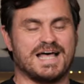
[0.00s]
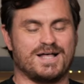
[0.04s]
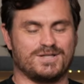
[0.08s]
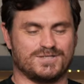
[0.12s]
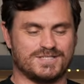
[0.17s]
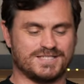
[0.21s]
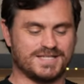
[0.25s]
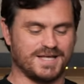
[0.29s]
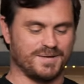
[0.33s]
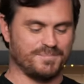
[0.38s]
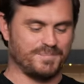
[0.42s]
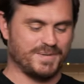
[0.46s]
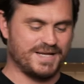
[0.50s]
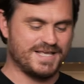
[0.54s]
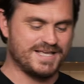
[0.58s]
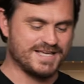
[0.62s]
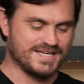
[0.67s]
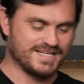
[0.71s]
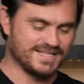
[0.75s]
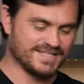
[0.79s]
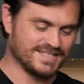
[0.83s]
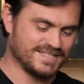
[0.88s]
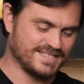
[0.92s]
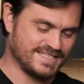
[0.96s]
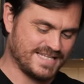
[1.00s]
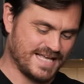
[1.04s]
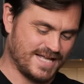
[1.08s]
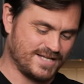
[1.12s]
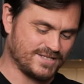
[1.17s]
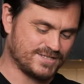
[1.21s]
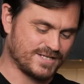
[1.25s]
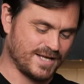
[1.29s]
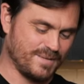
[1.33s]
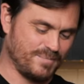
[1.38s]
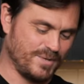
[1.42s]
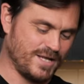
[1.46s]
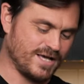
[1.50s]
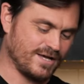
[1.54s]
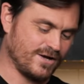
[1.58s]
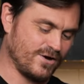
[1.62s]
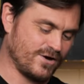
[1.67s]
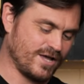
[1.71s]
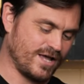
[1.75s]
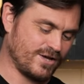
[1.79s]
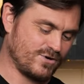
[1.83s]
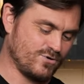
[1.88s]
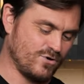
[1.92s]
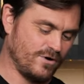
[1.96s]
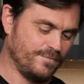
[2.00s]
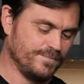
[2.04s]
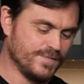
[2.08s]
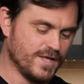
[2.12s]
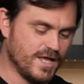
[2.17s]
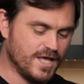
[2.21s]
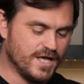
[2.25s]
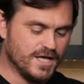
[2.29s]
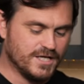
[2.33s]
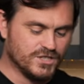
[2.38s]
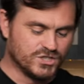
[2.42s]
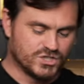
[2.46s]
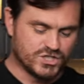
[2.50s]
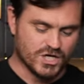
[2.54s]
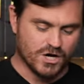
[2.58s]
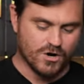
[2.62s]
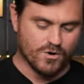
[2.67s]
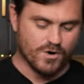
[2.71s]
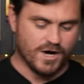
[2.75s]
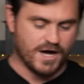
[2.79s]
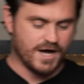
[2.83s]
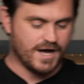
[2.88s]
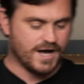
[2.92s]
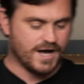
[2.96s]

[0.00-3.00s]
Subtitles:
Salskaplig. Okay, cool. So,